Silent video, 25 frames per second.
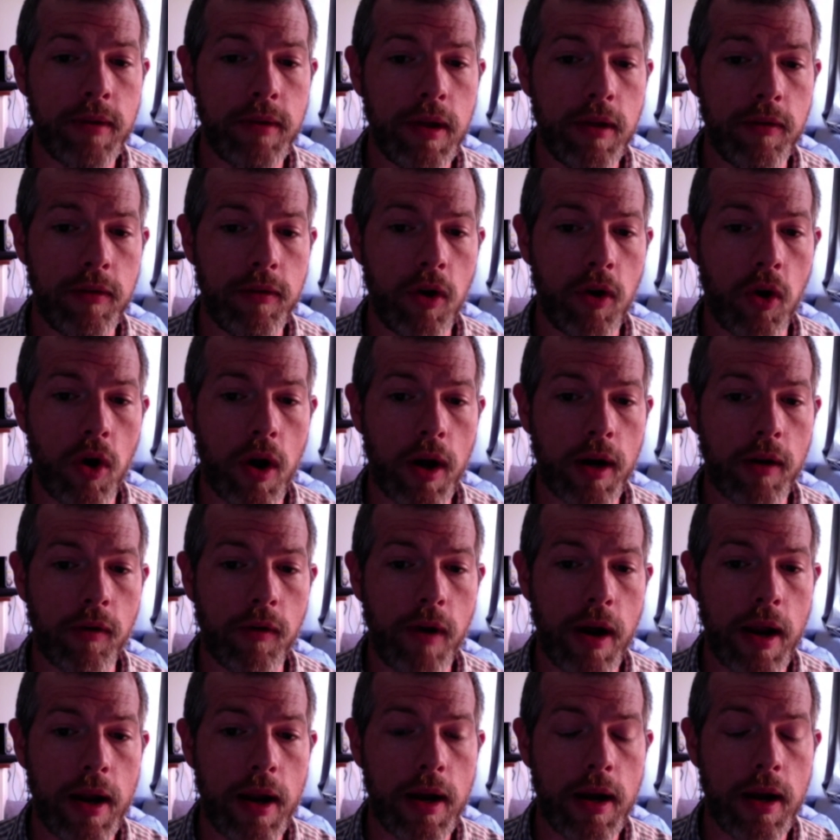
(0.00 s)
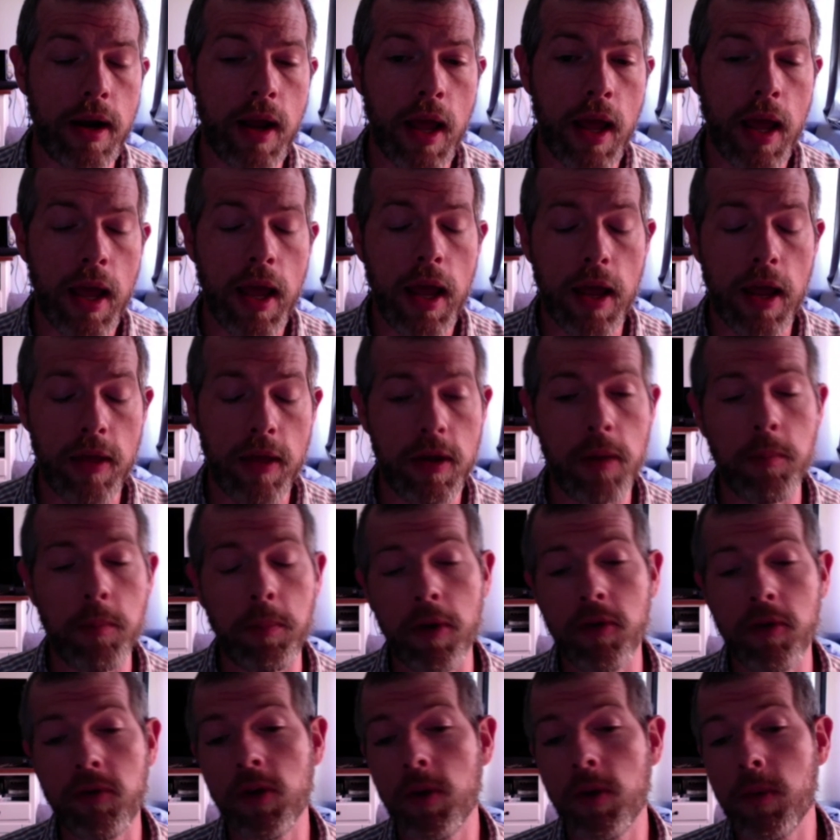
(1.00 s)
is inaugurated. And then
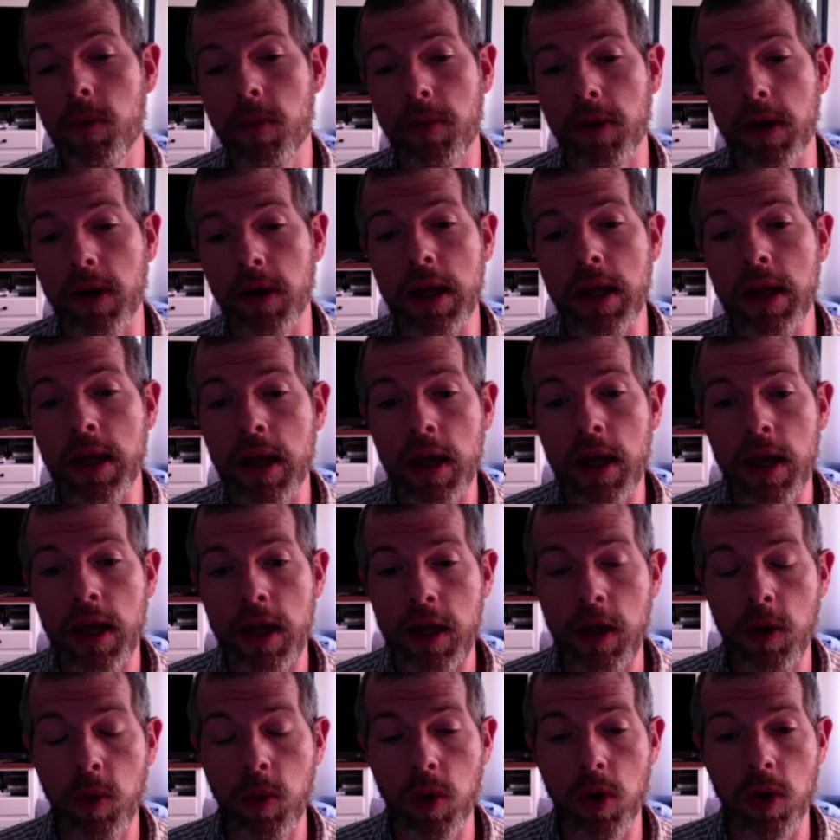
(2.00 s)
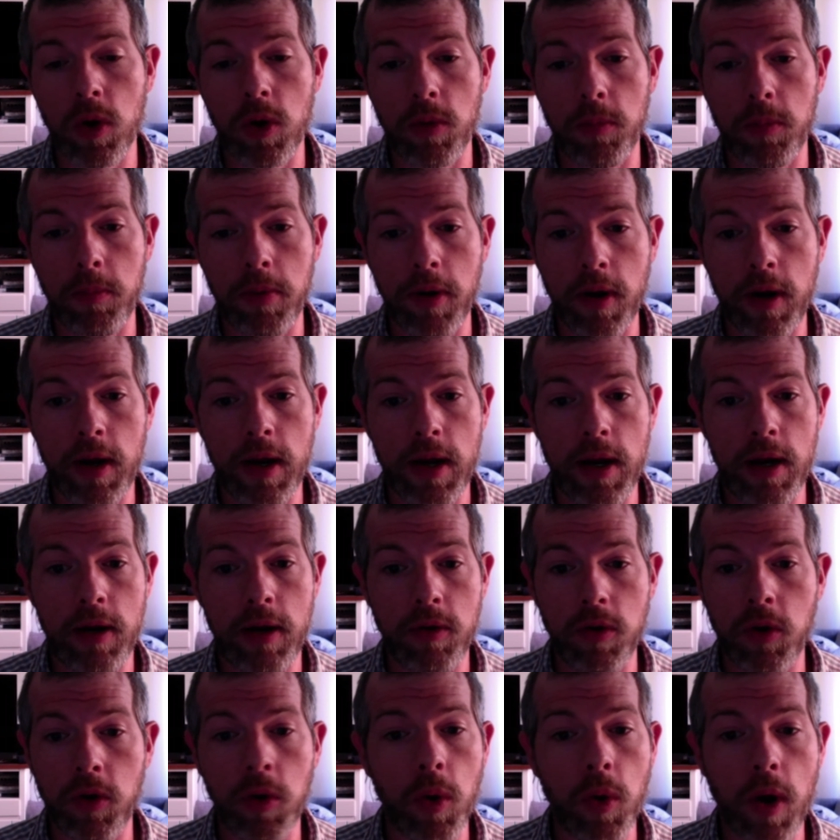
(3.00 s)
presumably he will put
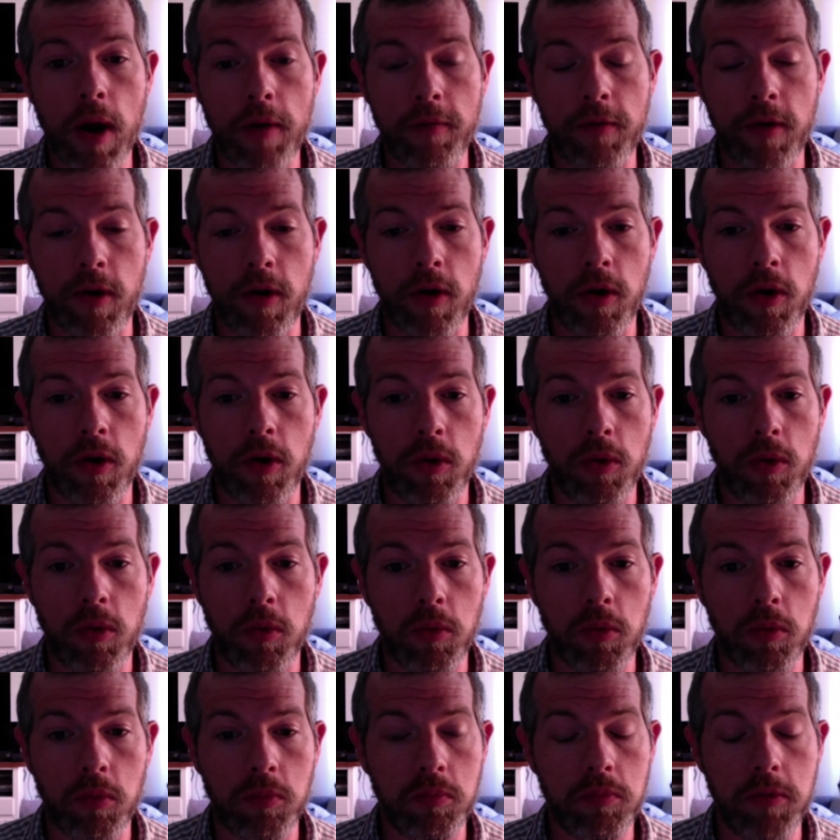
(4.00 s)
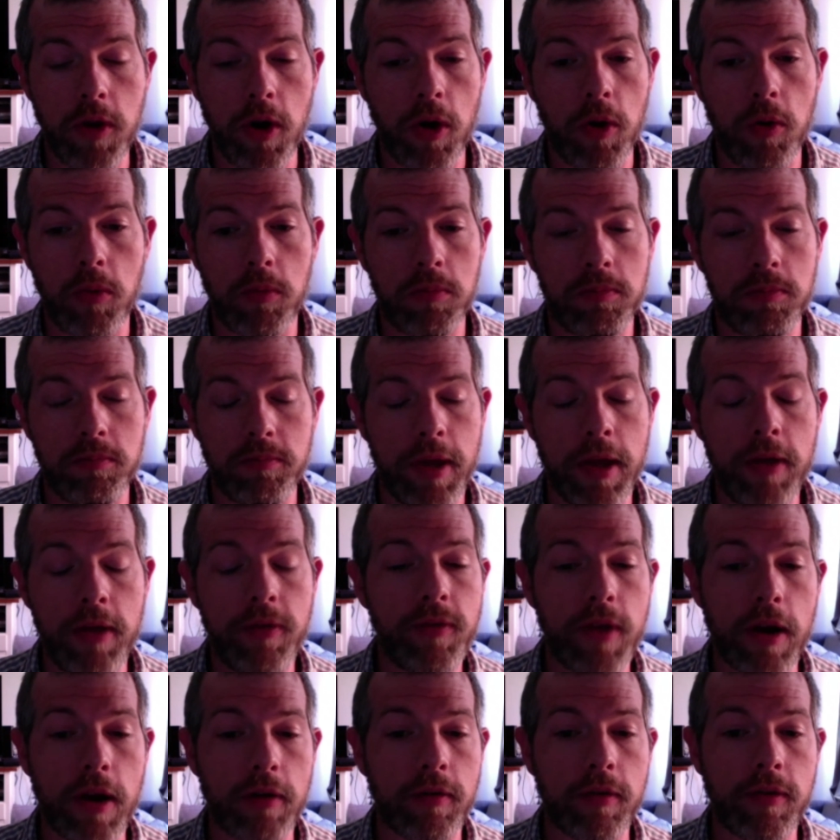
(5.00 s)
in whoever
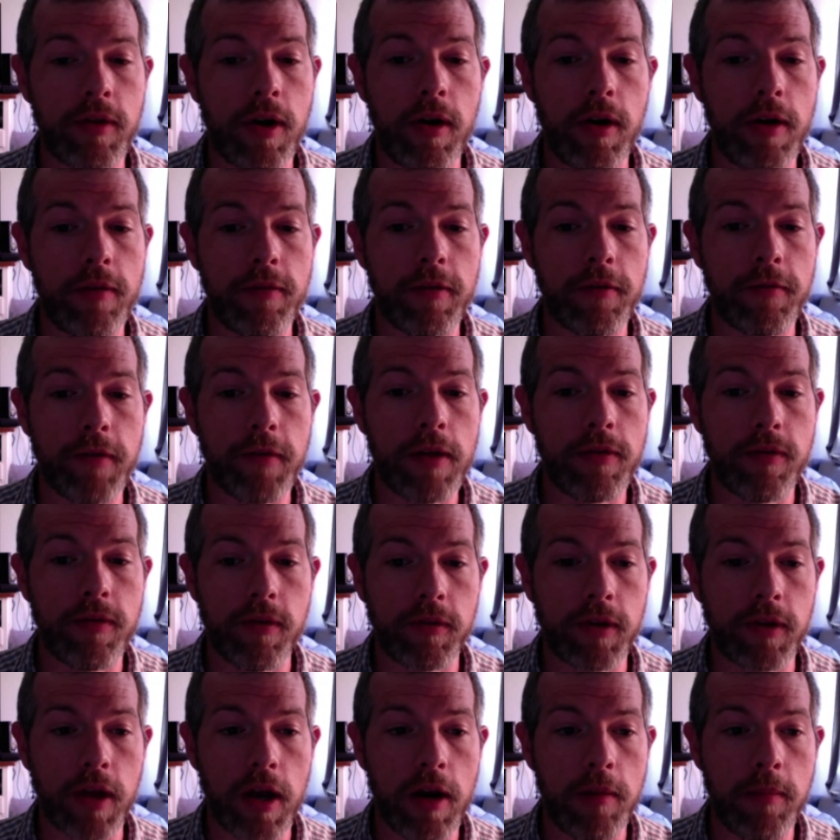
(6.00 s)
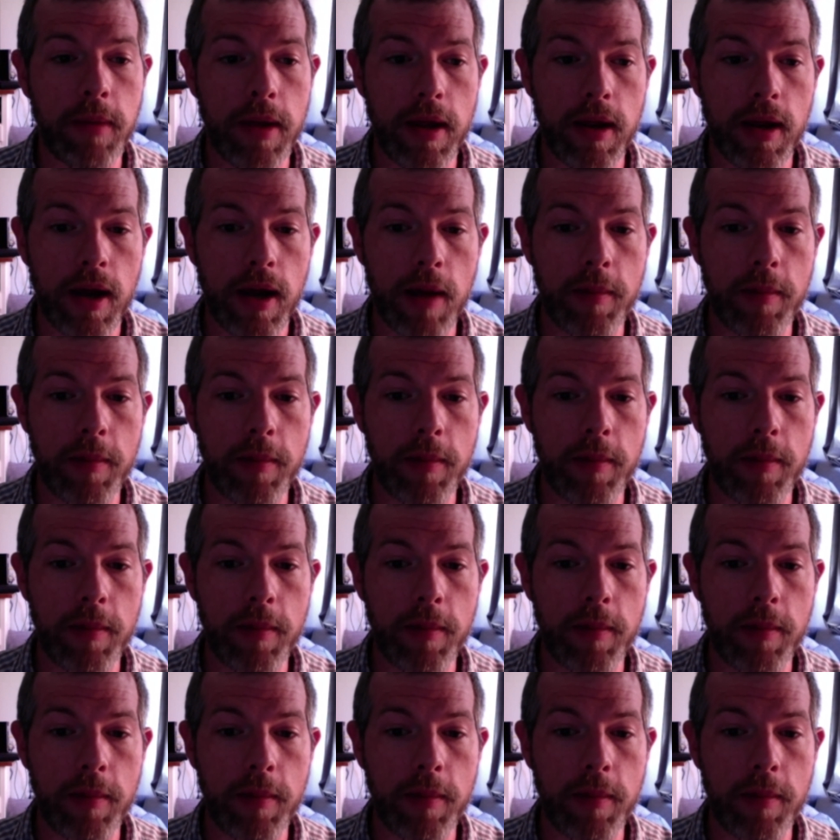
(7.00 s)
his Secretary of Defense is going to be.